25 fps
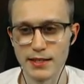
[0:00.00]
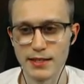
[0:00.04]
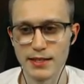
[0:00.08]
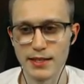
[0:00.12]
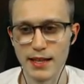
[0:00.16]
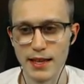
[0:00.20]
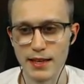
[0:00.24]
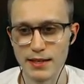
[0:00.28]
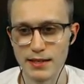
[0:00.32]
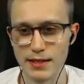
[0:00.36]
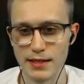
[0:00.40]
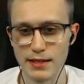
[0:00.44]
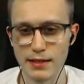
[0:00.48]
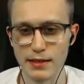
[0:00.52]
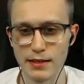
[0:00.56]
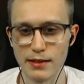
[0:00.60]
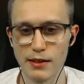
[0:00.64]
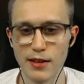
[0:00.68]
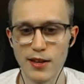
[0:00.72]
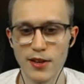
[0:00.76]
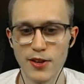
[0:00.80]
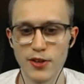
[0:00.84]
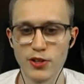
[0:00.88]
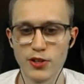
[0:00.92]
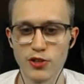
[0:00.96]
staying,
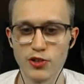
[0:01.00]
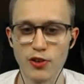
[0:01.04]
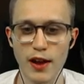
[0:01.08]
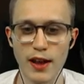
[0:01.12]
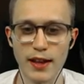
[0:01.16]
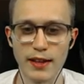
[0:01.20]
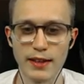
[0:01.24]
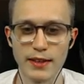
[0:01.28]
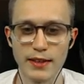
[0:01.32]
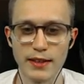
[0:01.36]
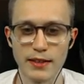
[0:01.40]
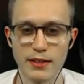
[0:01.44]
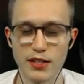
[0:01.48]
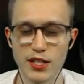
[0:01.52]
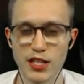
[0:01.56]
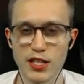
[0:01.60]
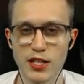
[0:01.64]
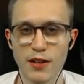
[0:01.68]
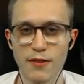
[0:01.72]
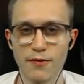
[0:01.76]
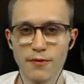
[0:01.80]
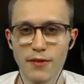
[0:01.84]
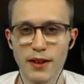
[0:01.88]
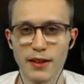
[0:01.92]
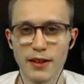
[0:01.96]
tracking,
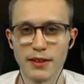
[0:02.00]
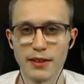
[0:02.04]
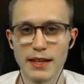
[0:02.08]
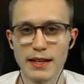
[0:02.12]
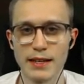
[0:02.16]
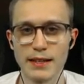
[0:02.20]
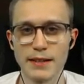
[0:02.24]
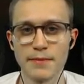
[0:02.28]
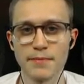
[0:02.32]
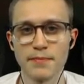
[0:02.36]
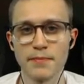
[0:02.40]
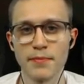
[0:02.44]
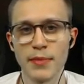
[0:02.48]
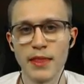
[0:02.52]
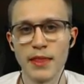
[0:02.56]
stuff like that,